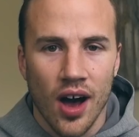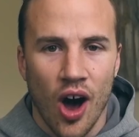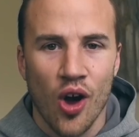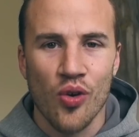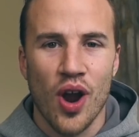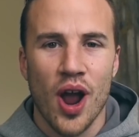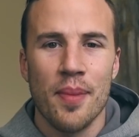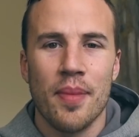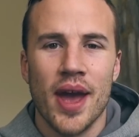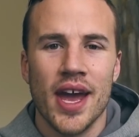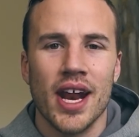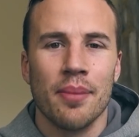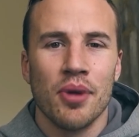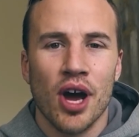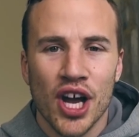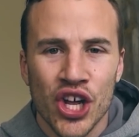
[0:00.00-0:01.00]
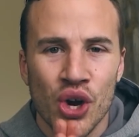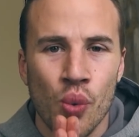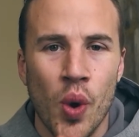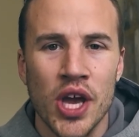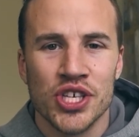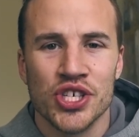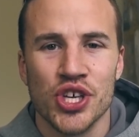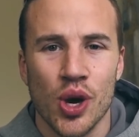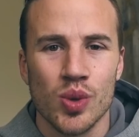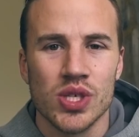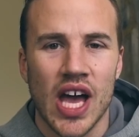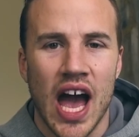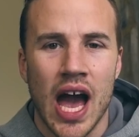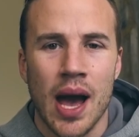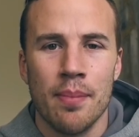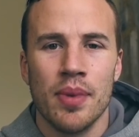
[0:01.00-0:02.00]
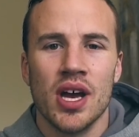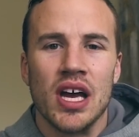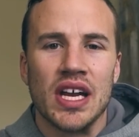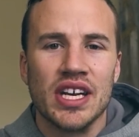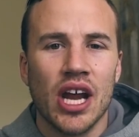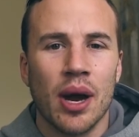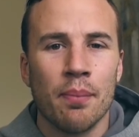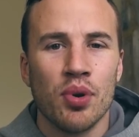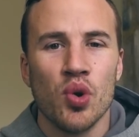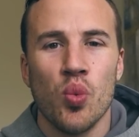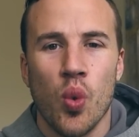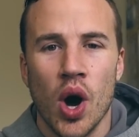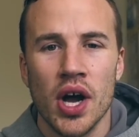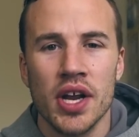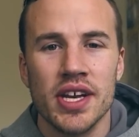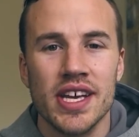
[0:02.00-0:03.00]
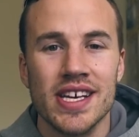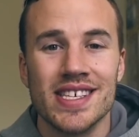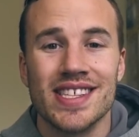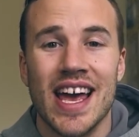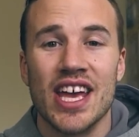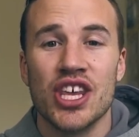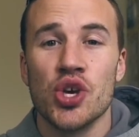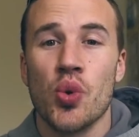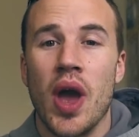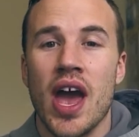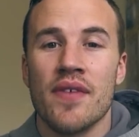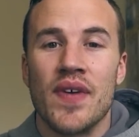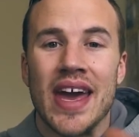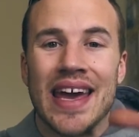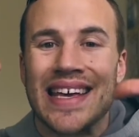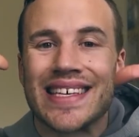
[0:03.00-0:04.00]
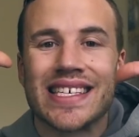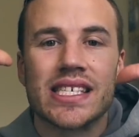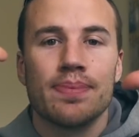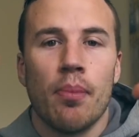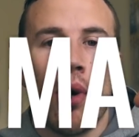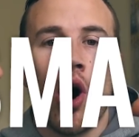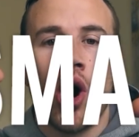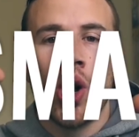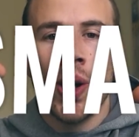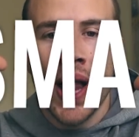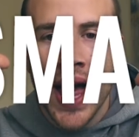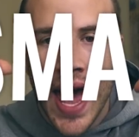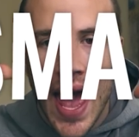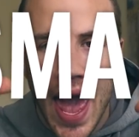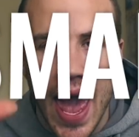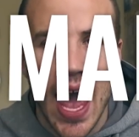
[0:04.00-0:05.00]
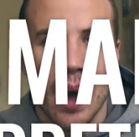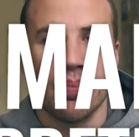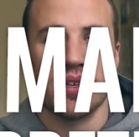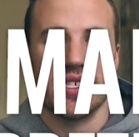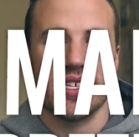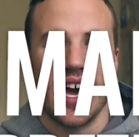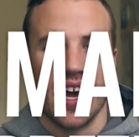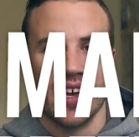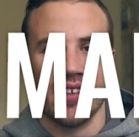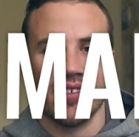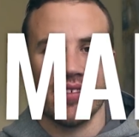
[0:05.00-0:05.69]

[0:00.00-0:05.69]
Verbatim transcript: All right, man, I'm not gonna waste your time. Number one is that you have a small appetite.